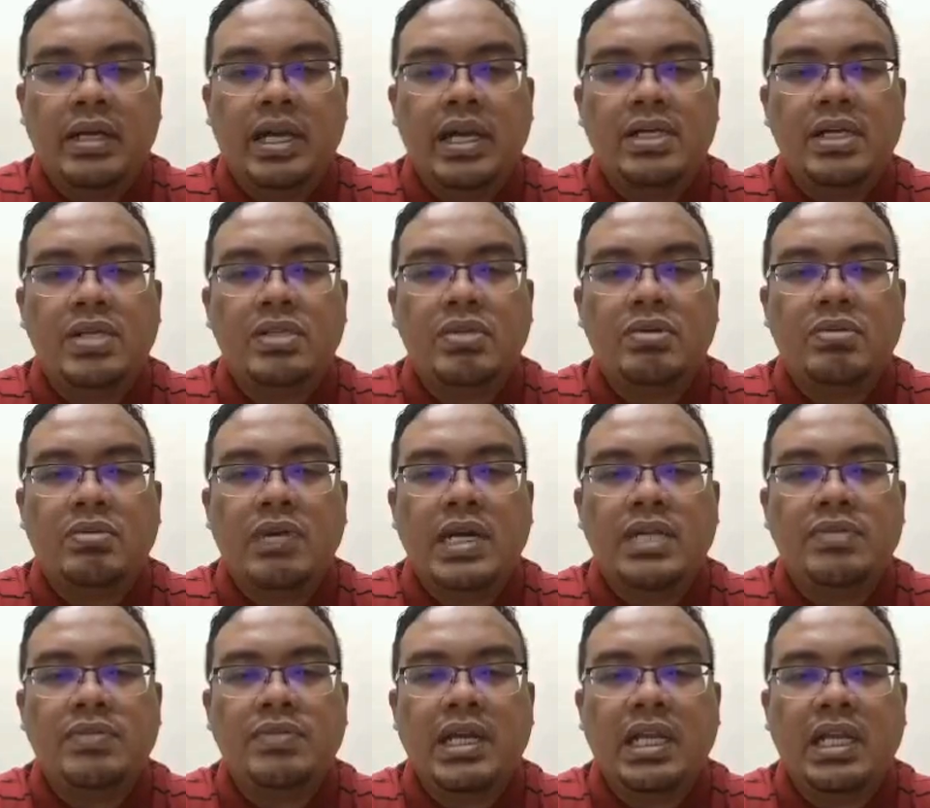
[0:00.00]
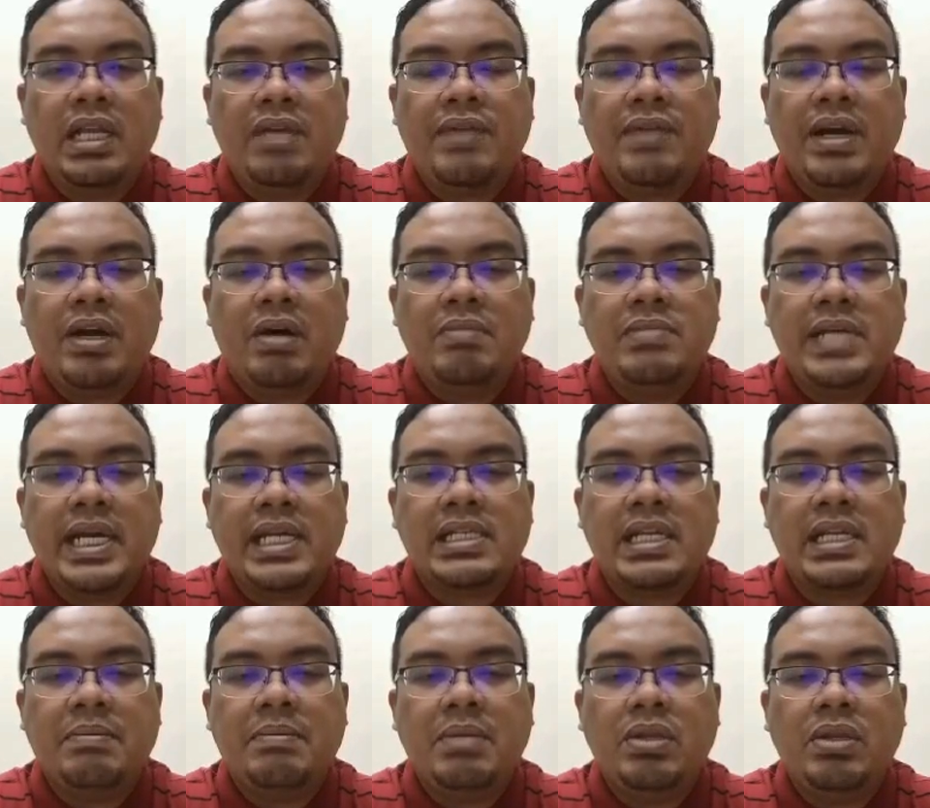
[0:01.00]
Okay, so once we identify
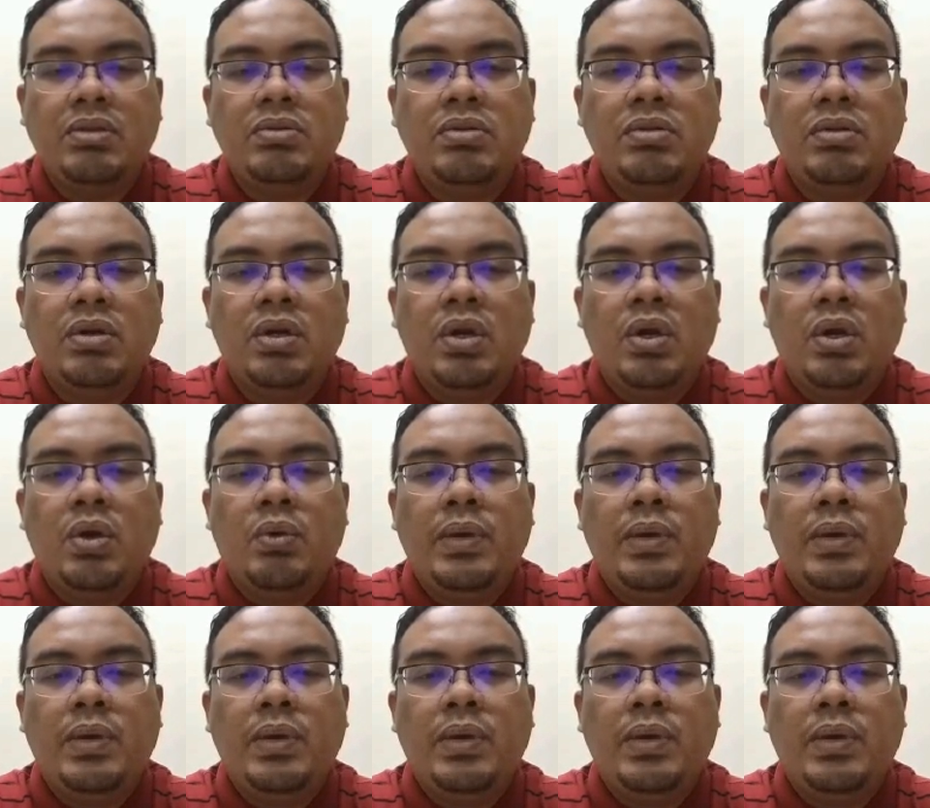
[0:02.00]
objects, number 2,